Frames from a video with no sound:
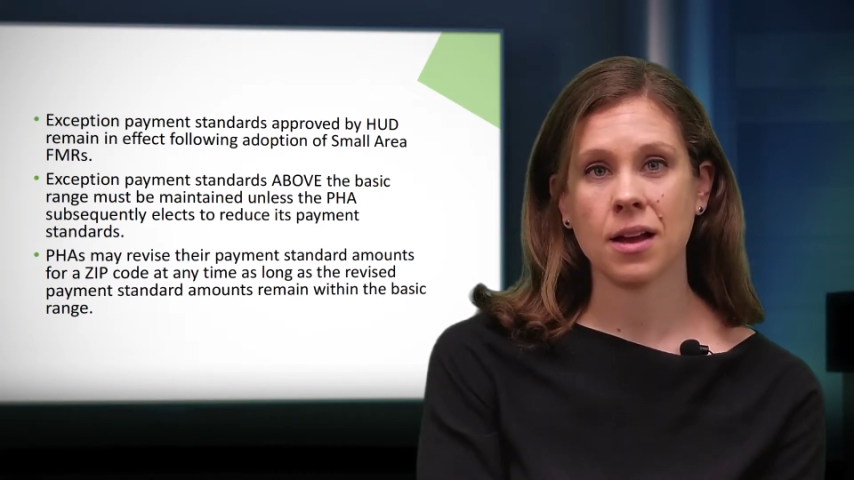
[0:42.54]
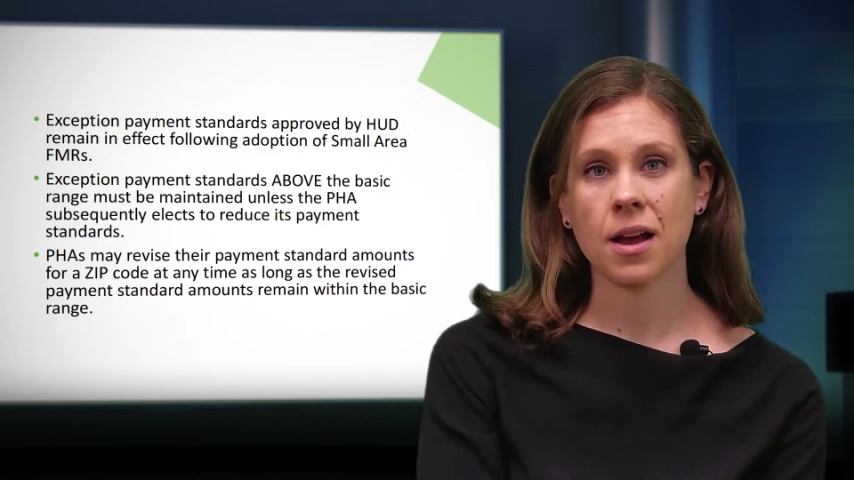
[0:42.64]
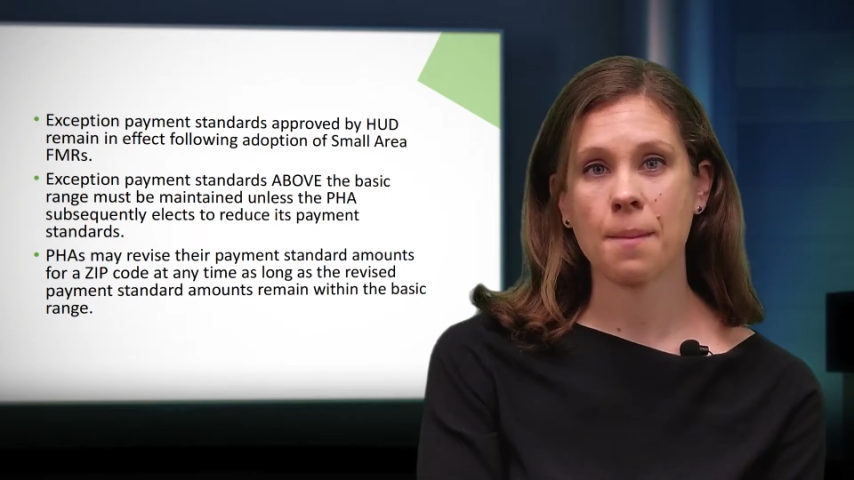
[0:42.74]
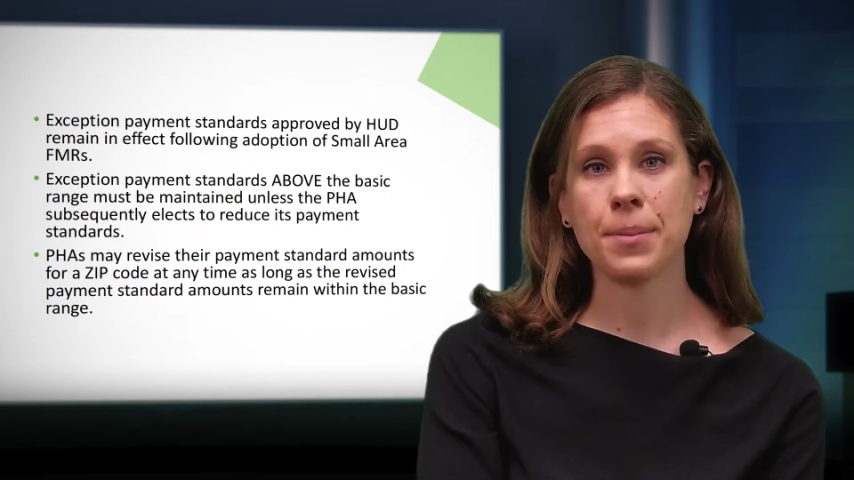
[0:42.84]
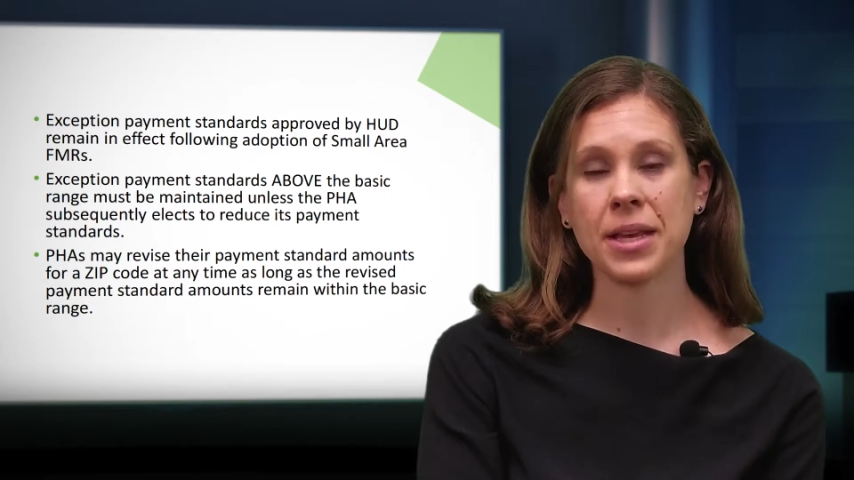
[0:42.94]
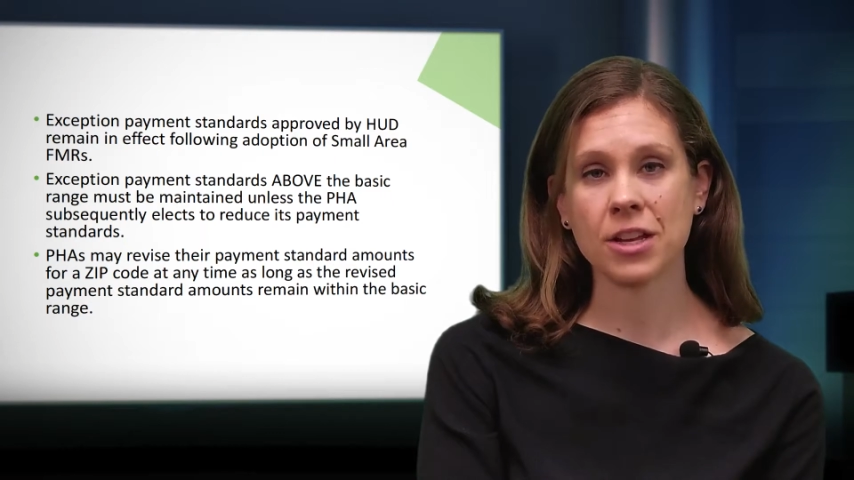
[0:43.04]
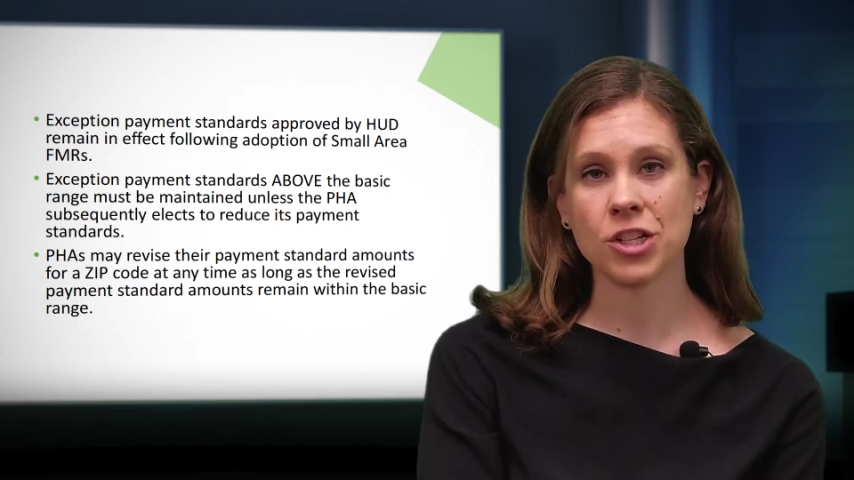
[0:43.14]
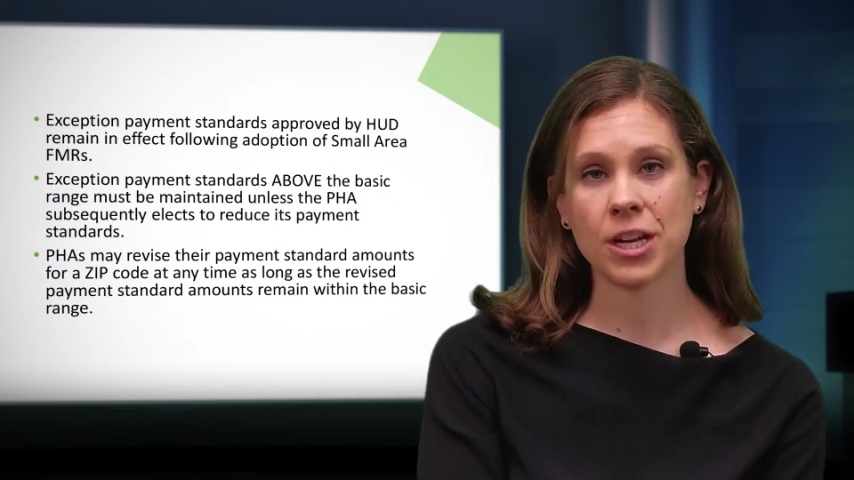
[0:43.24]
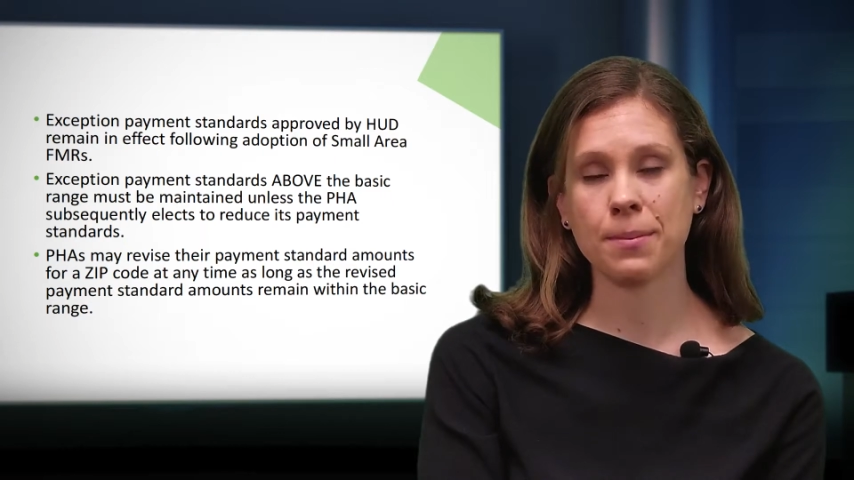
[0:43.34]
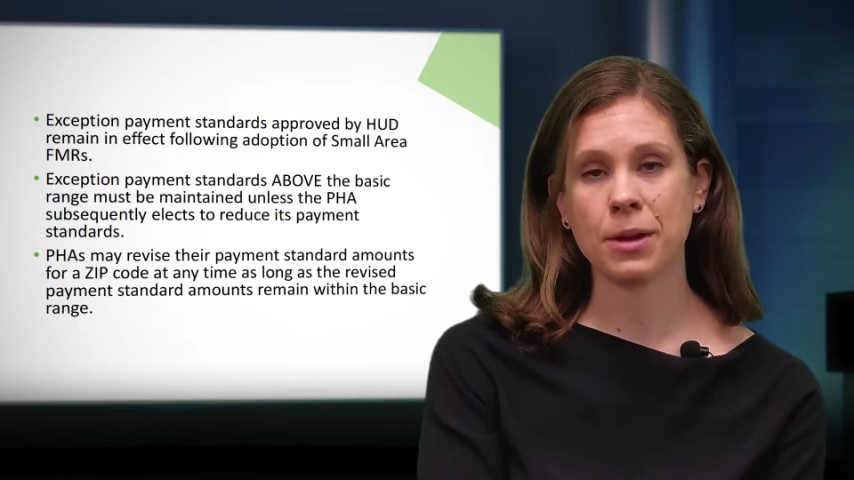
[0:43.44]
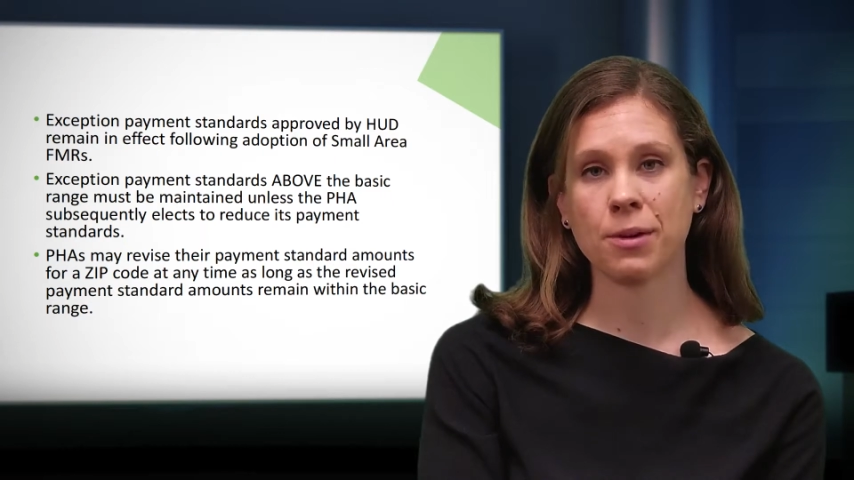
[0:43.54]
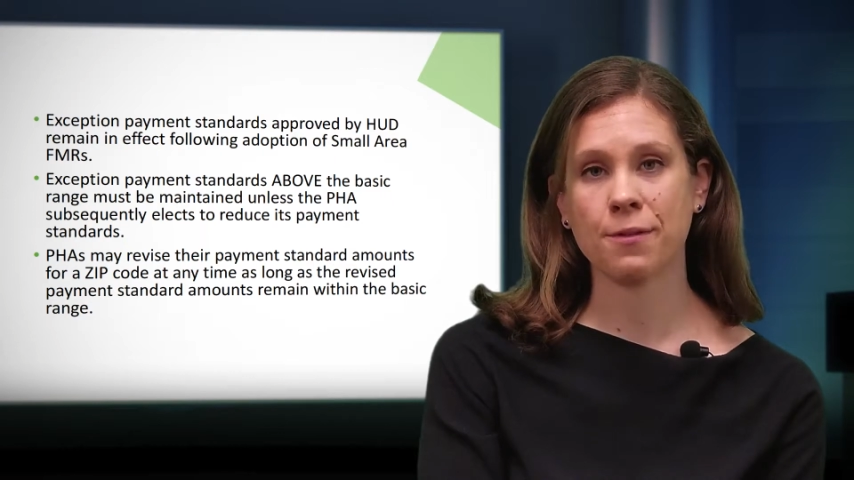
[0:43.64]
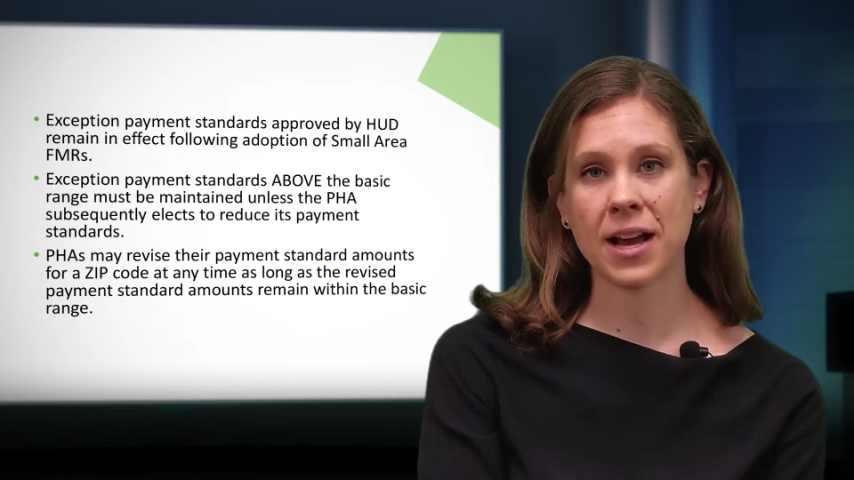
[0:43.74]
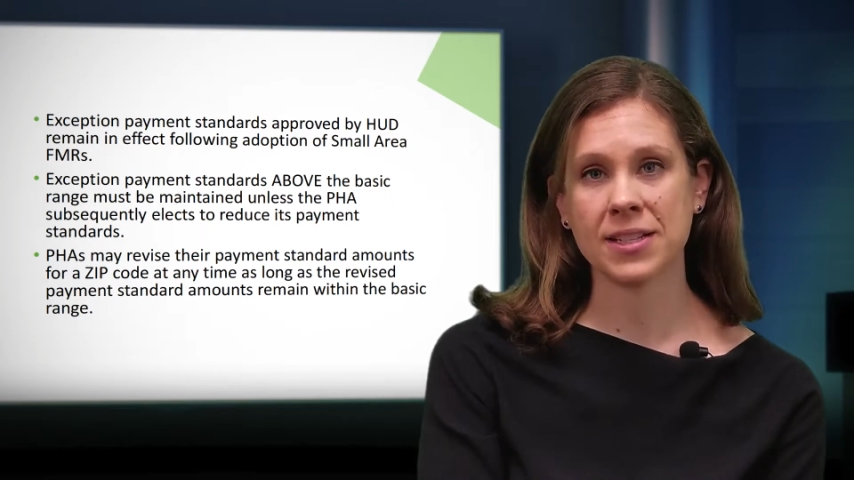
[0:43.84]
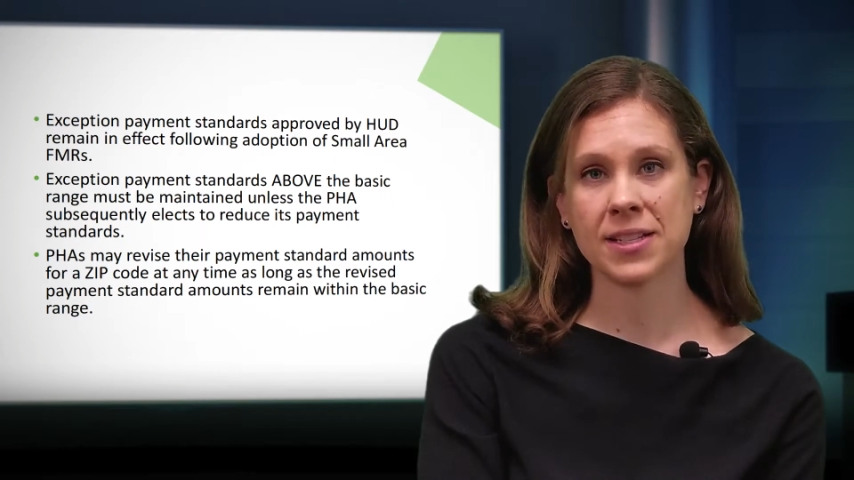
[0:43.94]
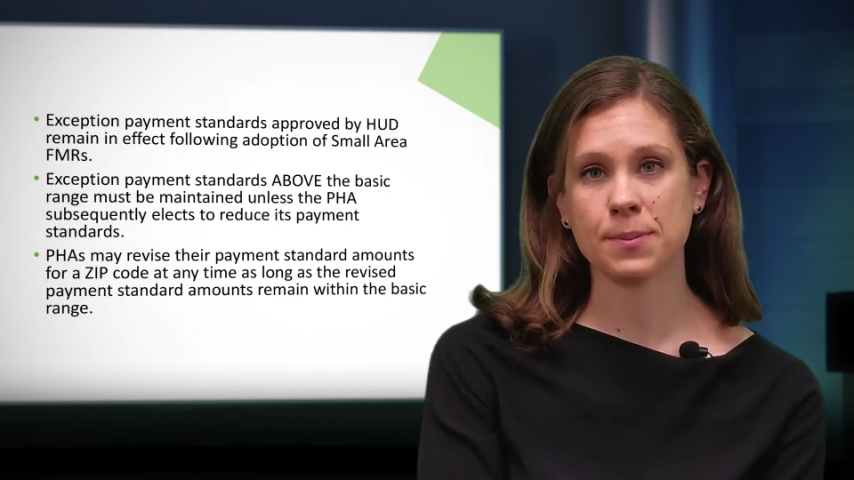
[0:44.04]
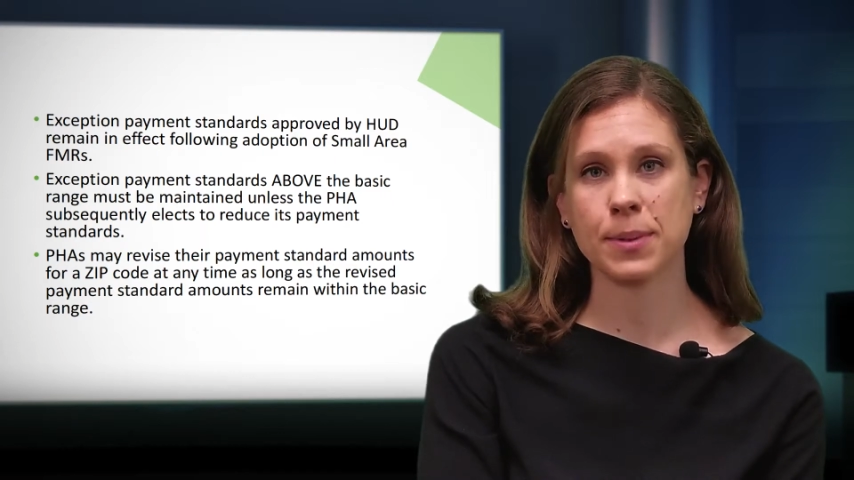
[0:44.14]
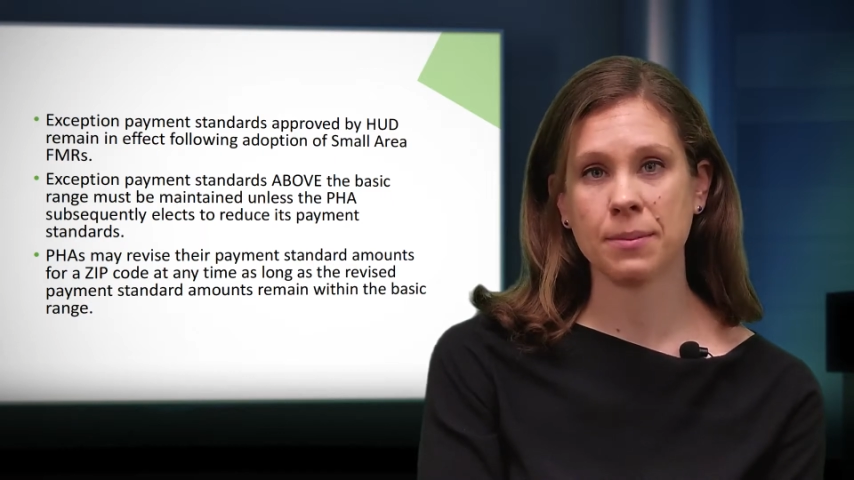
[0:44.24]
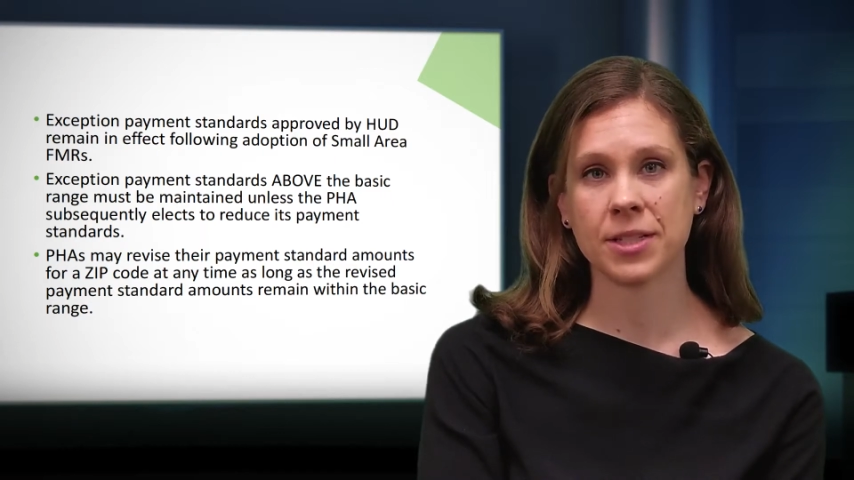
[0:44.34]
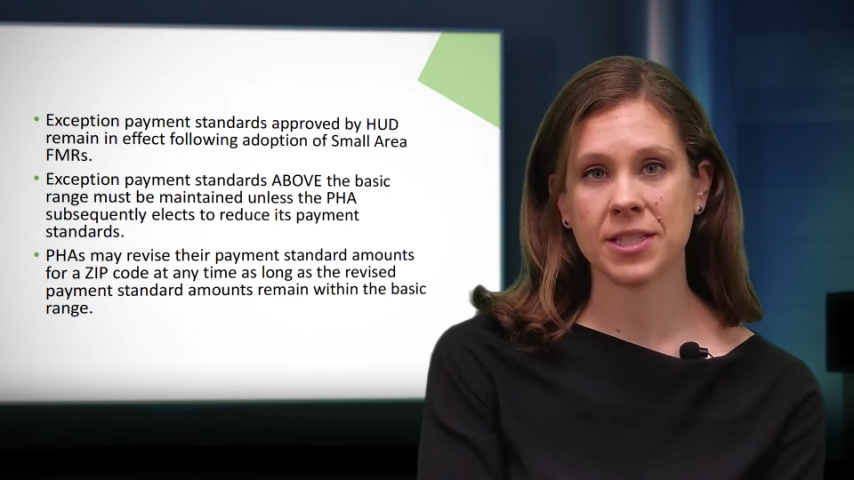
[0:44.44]
A PHA may revise its
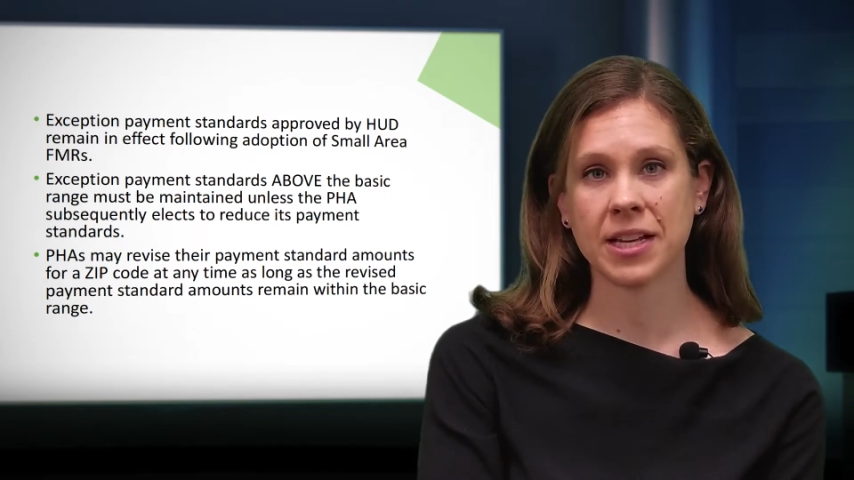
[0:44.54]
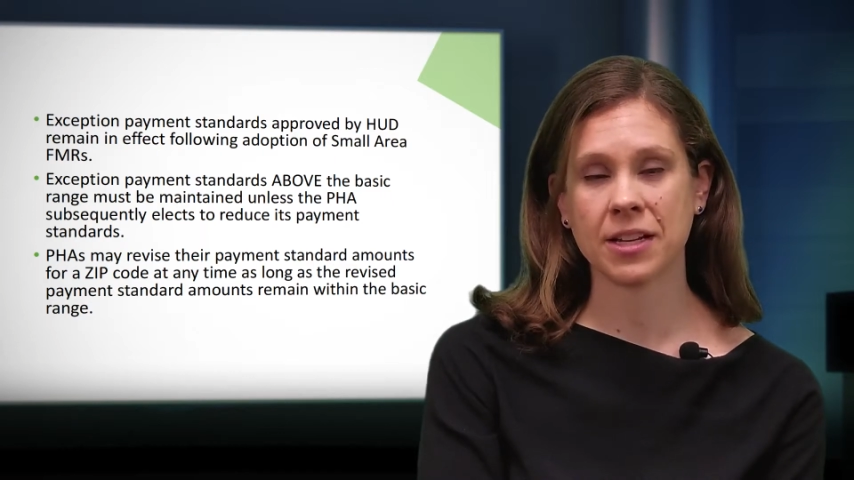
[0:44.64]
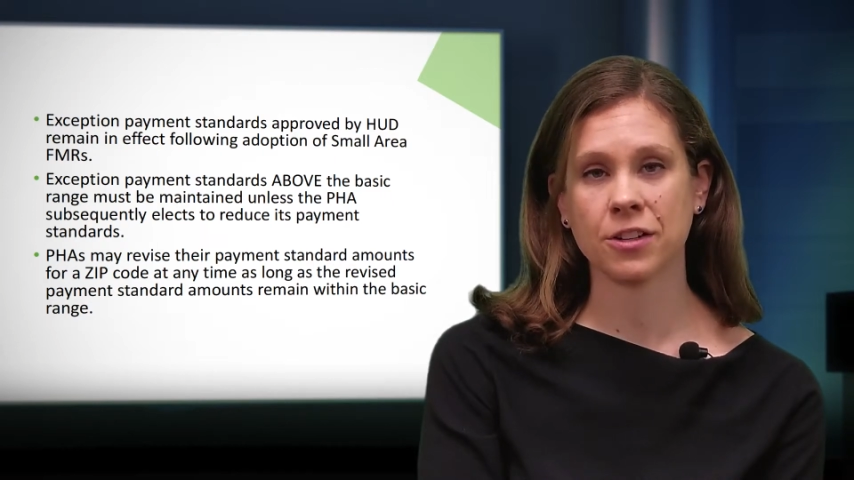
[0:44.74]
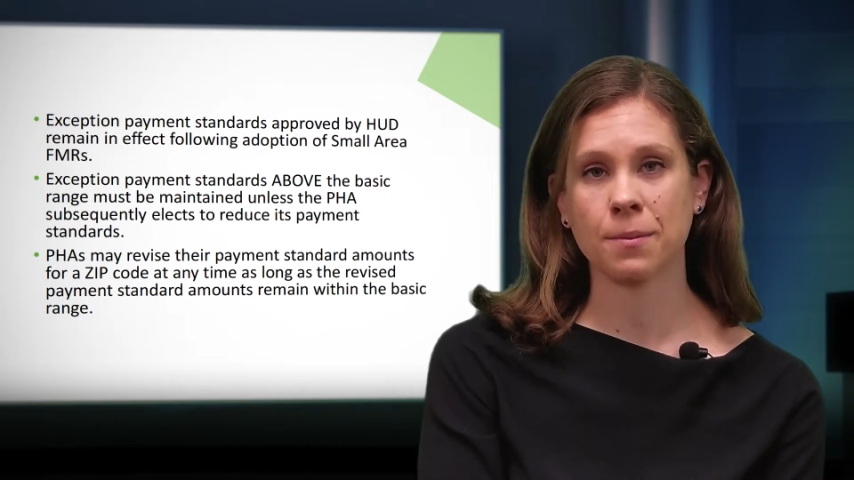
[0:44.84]
payment standard